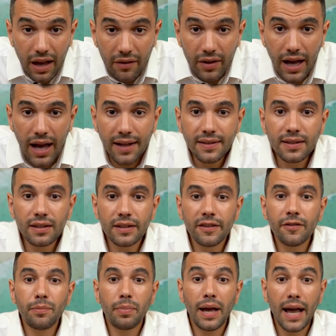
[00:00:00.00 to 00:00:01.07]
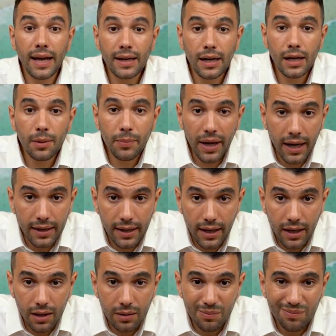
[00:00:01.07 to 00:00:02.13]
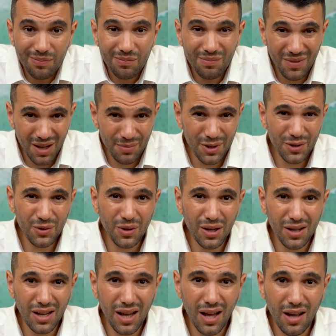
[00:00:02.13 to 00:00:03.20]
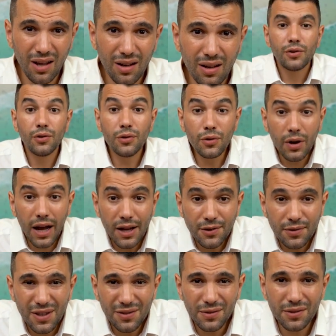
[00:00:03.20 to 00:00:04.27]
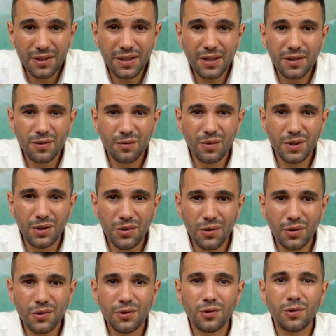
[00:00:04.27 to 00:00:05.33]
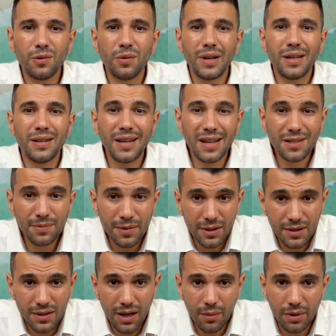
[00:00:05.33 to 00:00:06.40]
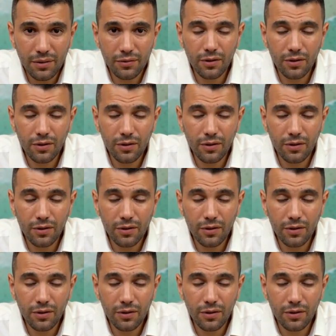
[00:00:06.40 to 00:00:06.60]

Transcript: ever had to live payday to payday, maybe you're doing it now. You know how stressful it is when you're not sure where your next meal is coming